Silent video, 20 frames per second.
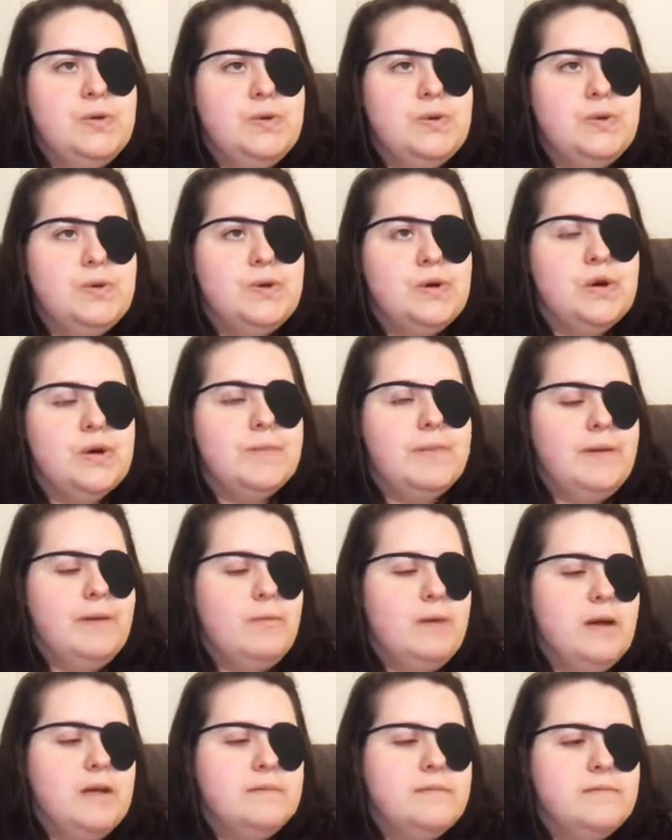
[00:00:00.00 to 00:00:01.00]
or
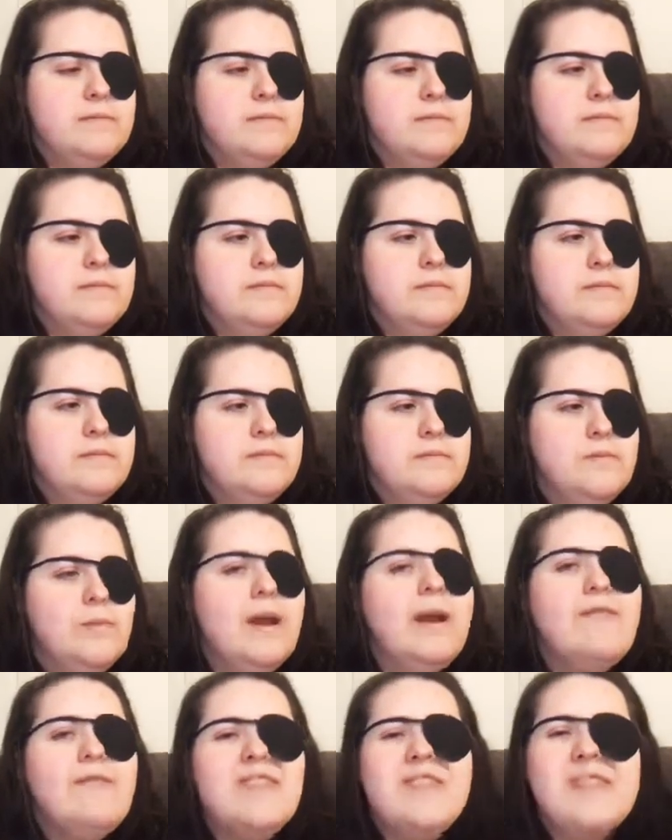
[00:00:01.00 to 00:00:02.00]
B1,
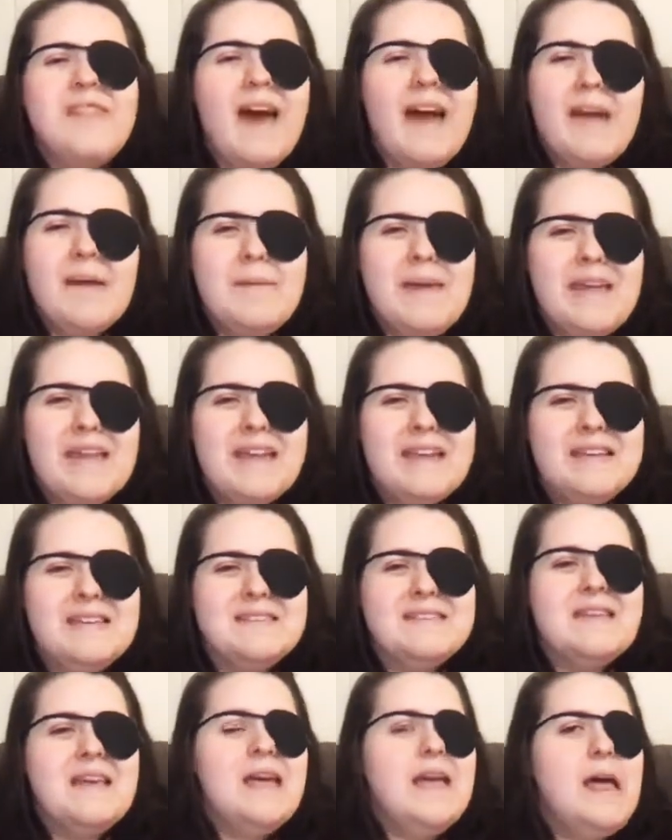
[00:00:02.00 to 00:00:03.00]
whatever thiamine
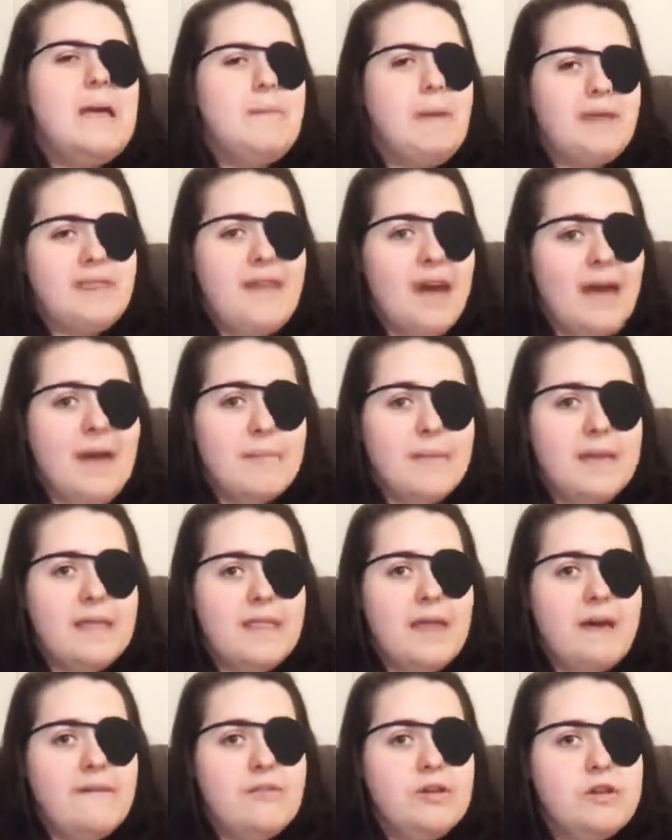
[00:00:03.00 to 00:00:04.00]
is. My thiamine
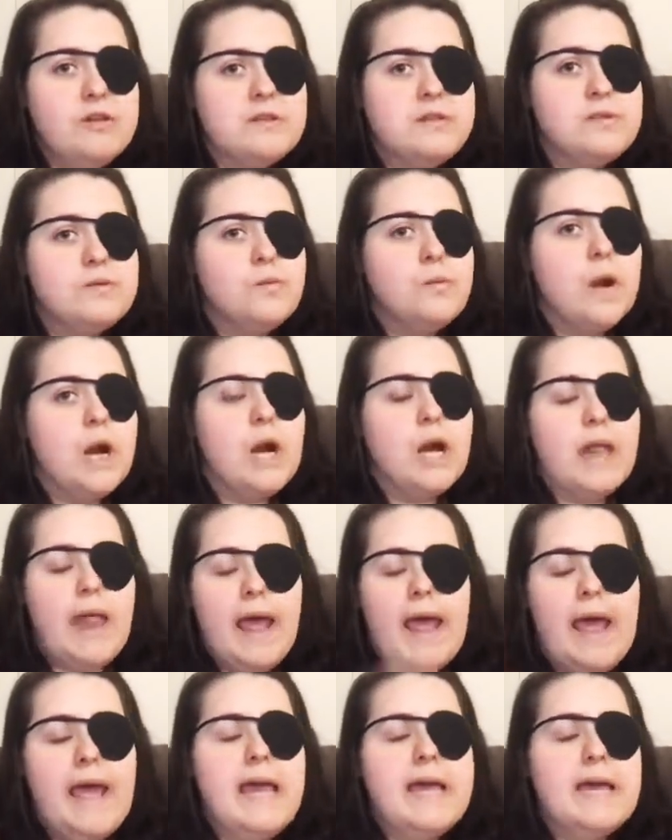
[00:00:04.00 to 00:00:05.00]
levels were
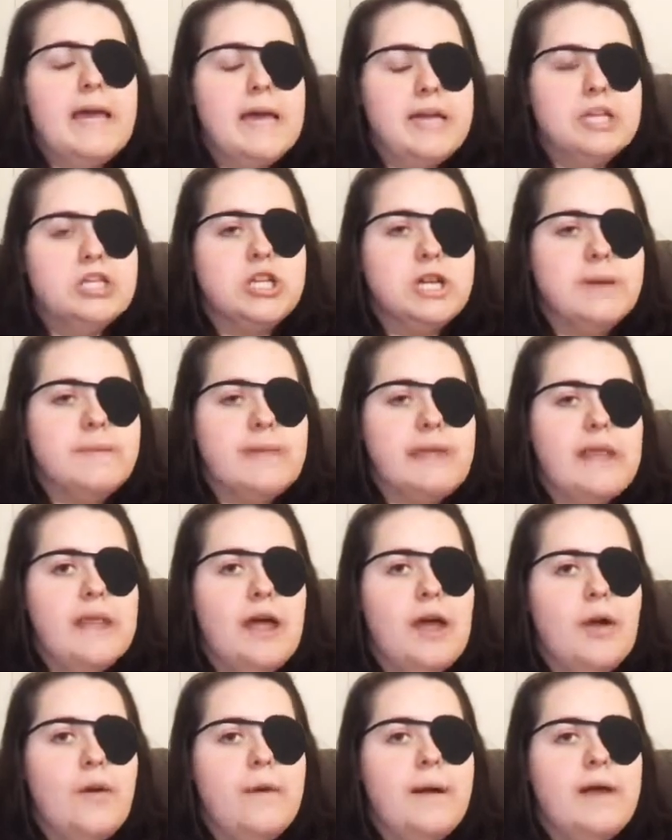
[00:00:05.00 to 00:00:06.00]
like extremely
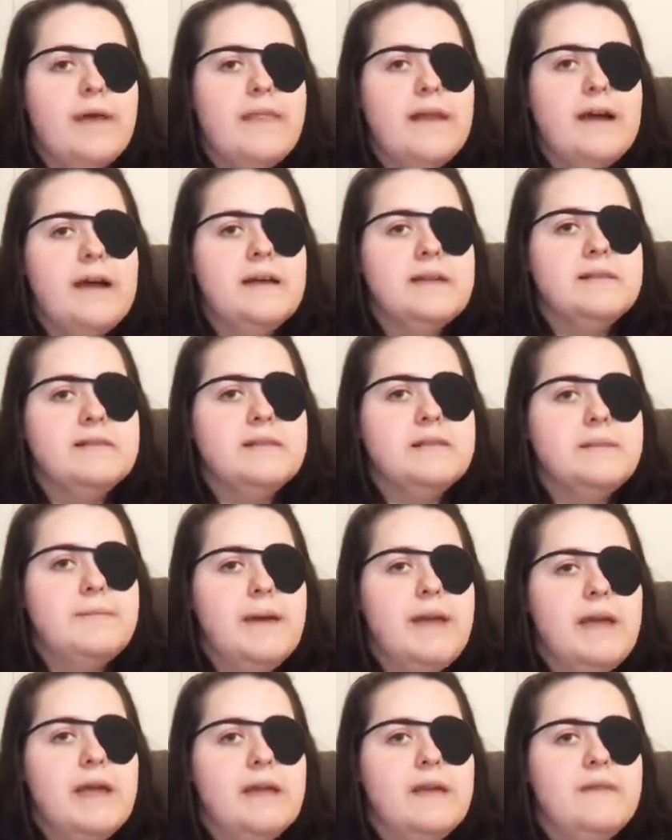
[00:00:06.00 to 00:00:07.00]
low, and that is the
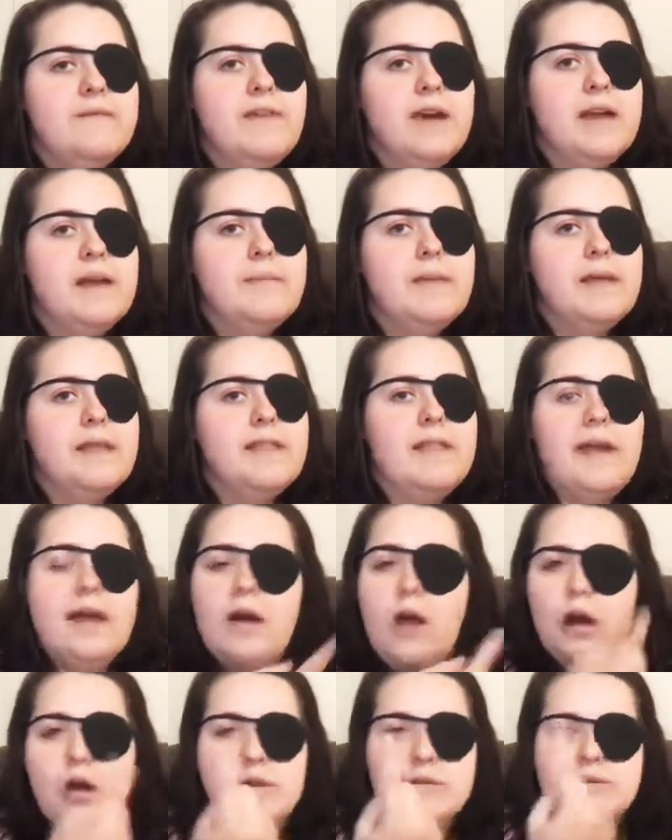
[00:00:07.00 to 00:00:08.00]
main vitamin that
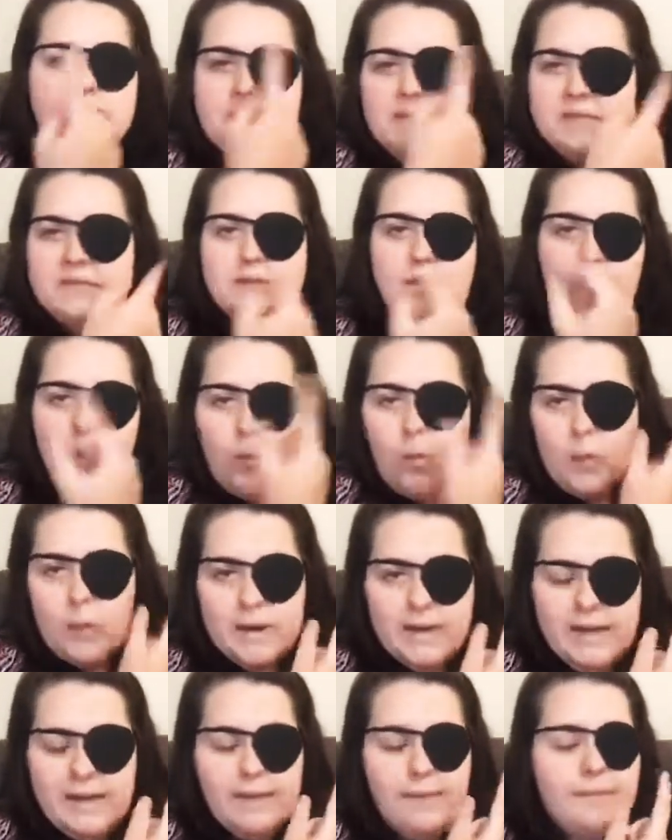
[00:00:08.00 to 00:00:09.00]
caused this whole
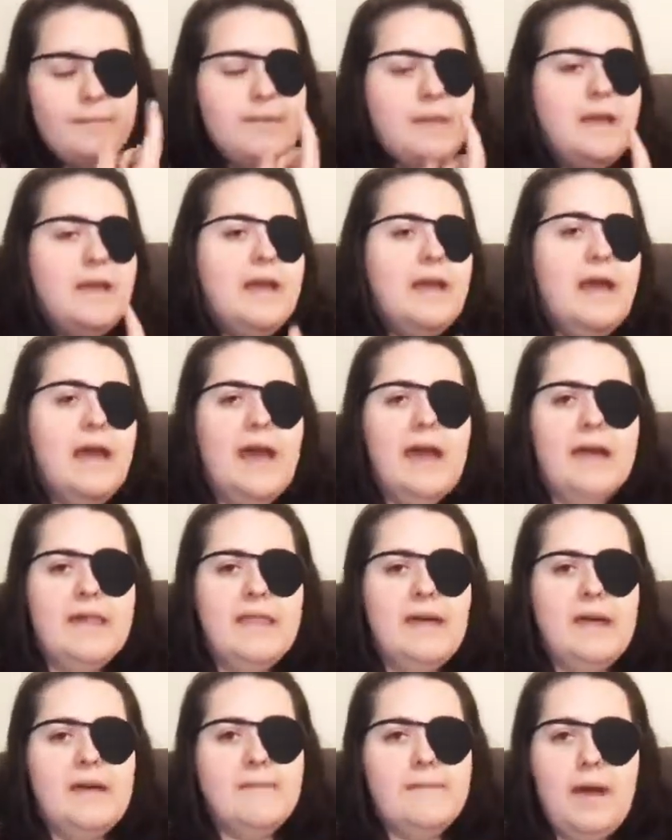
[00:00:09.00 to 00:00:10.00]
ordeal. And
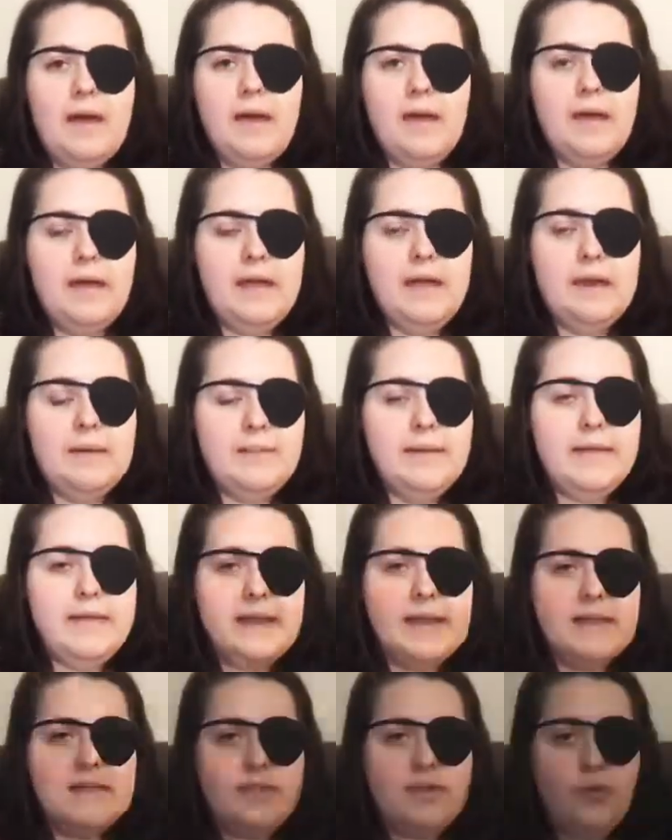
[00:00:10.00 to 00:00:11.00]
like my
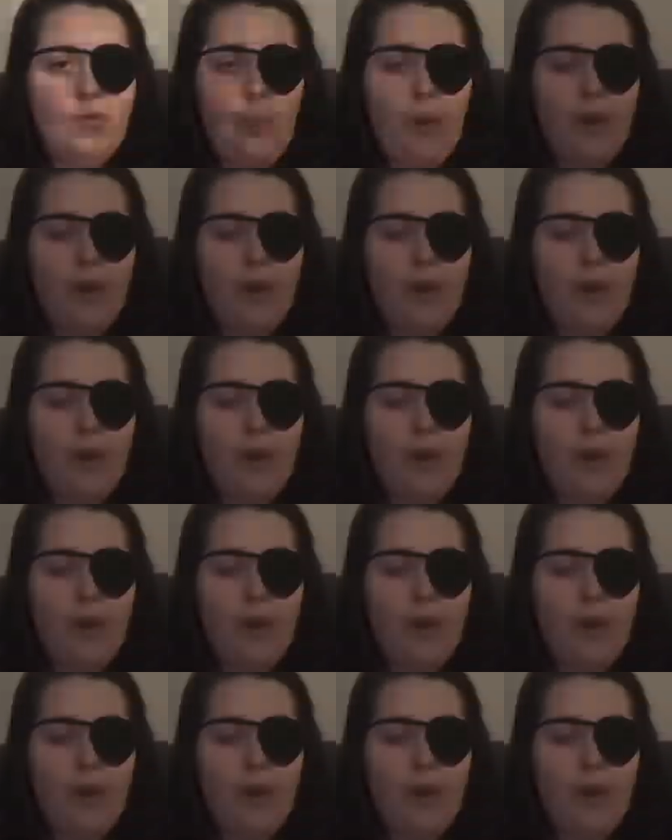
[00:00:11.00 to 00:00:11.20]
inability to walk. I